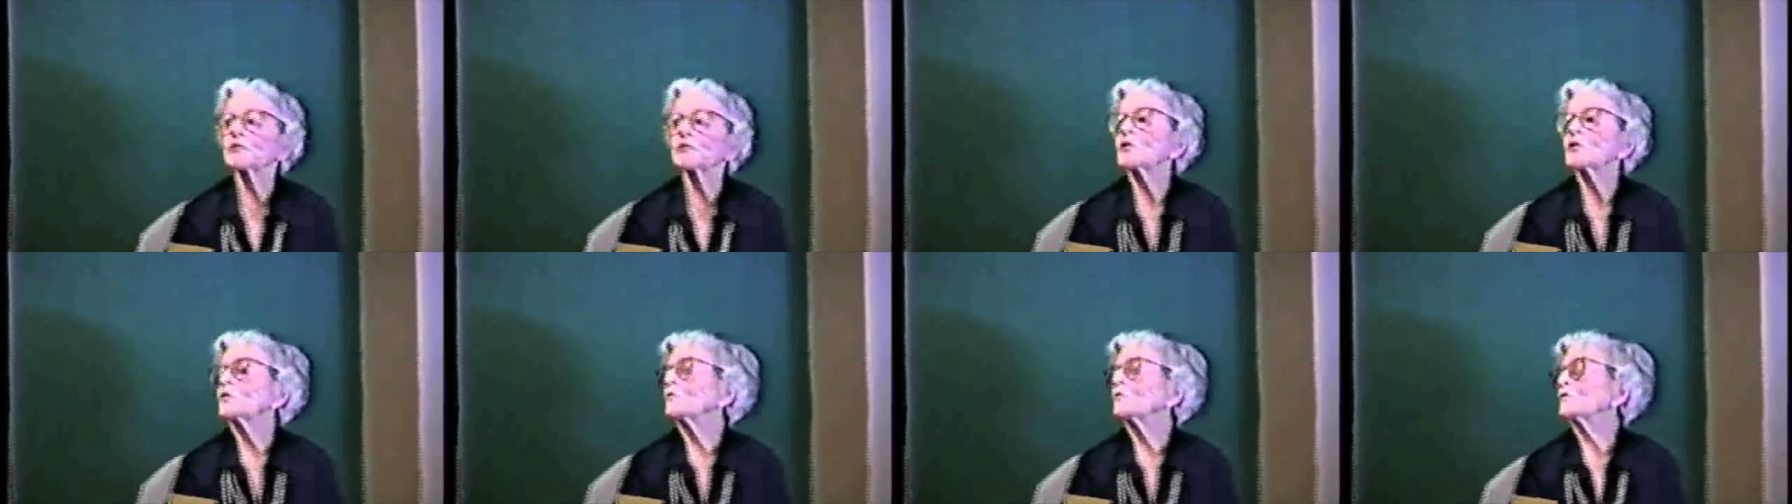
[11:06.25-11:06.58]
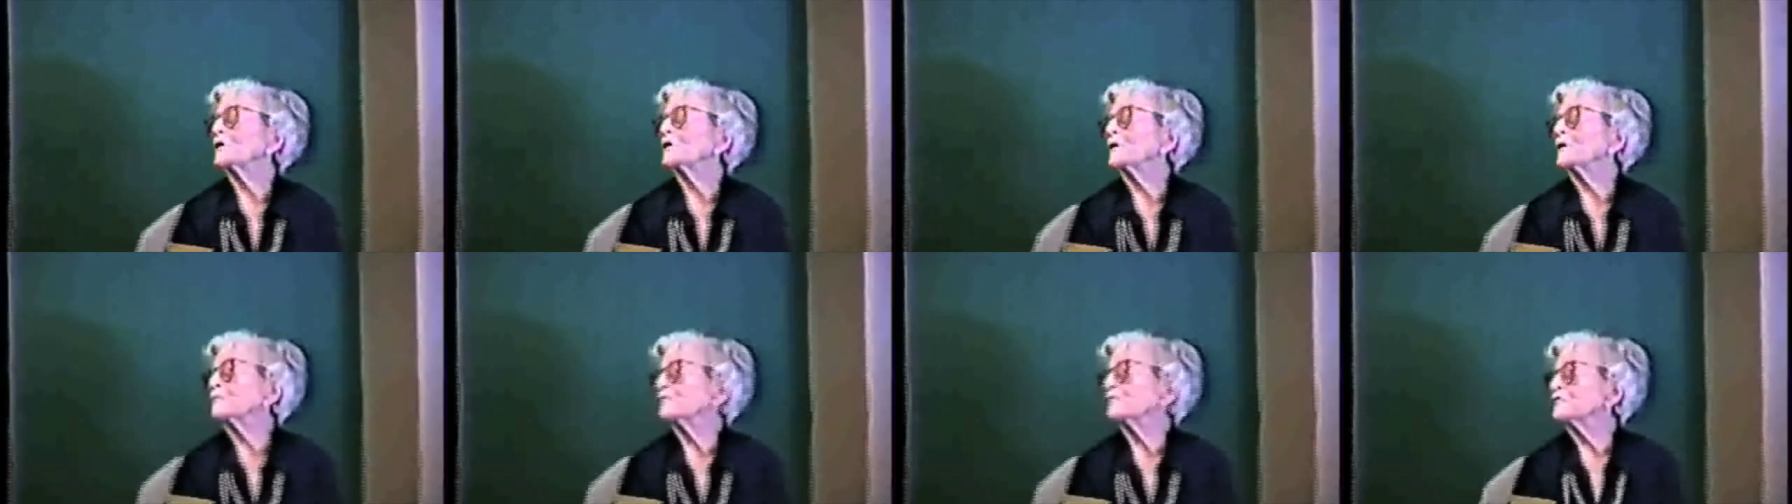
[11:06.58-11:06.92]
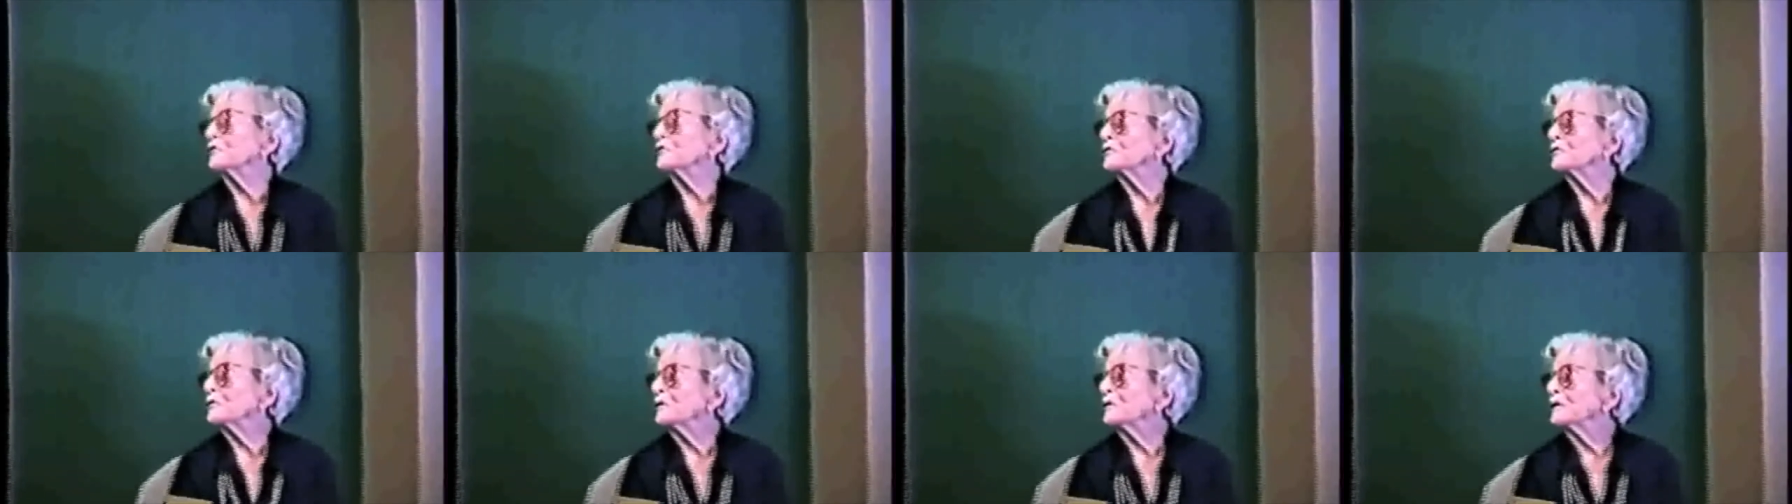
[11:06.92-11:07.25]
program
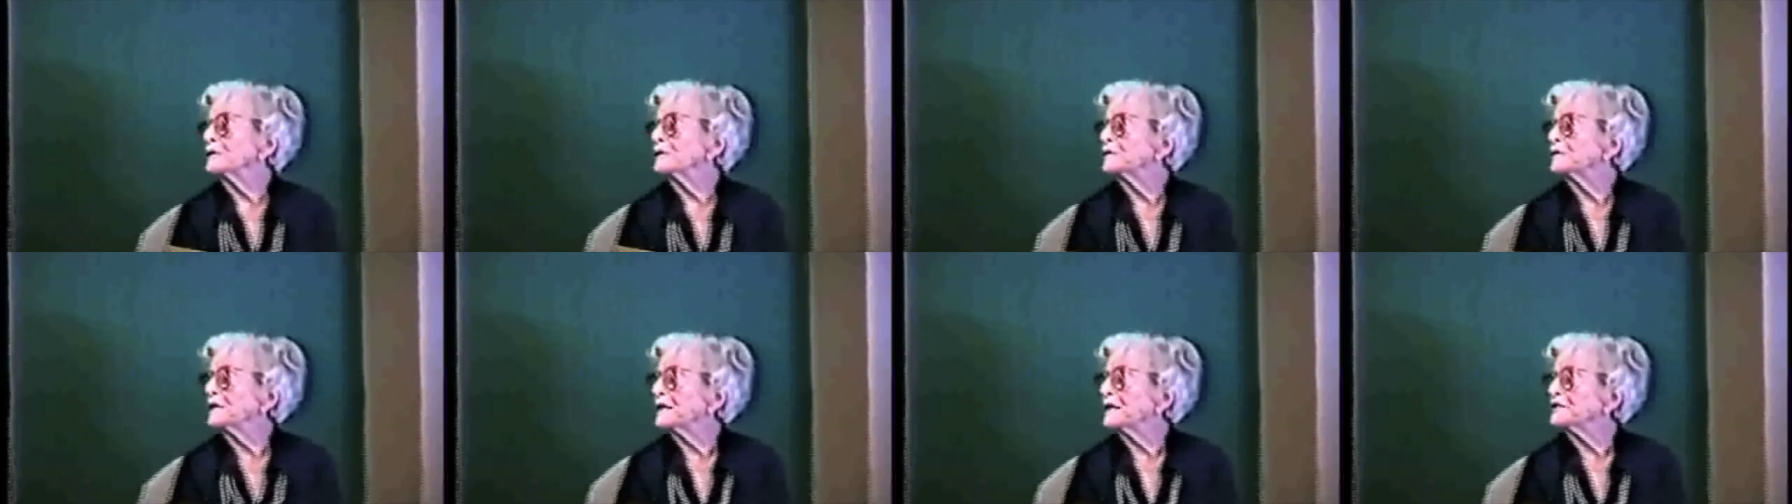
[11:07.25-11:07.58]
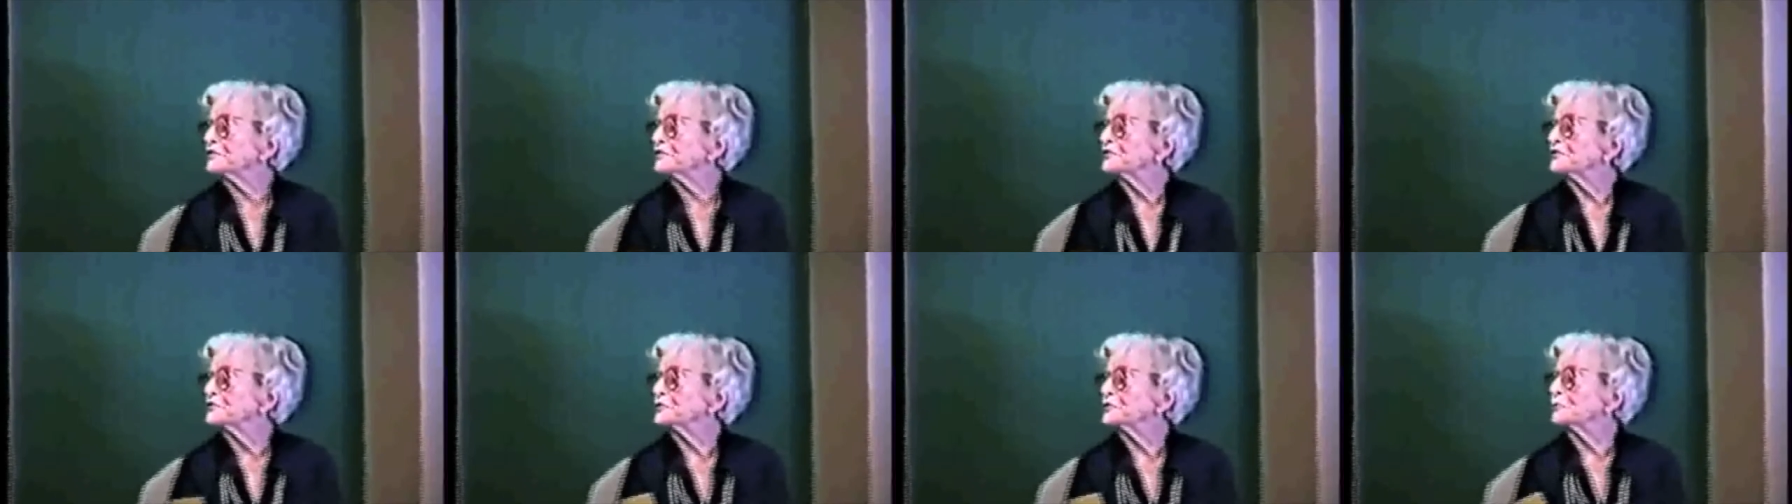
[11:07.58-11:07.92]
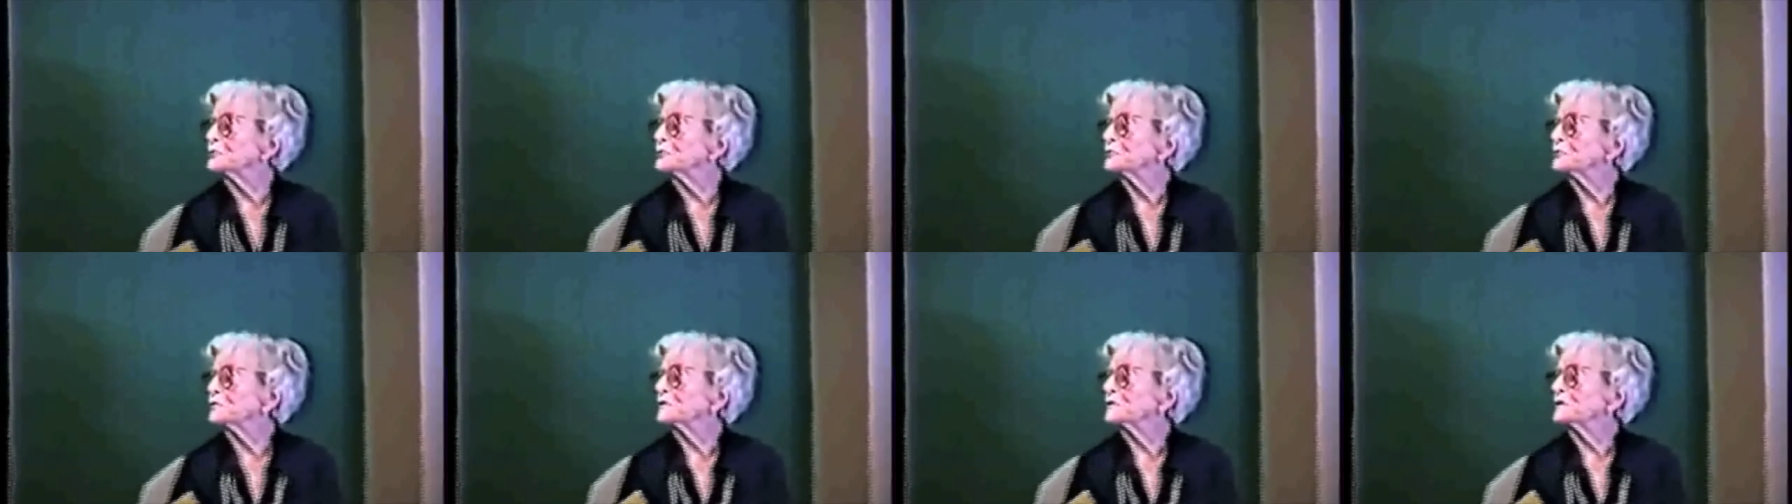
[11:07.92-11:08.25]
for that
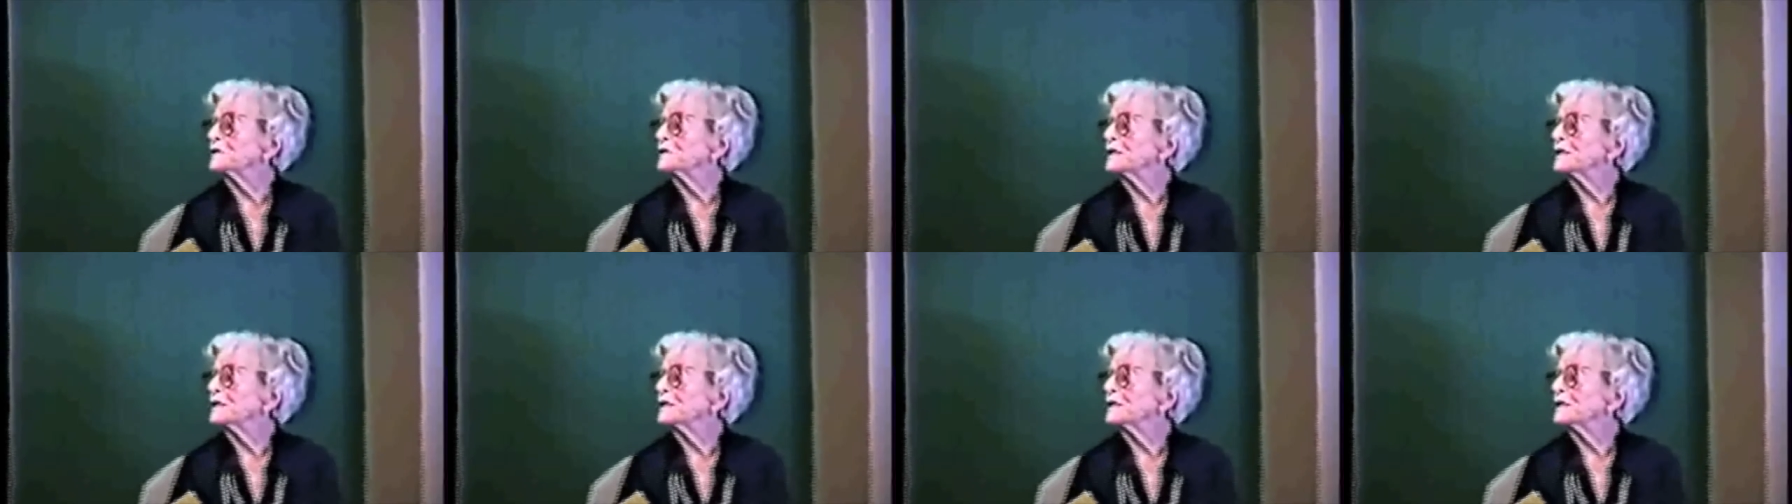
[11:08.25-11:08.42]
student,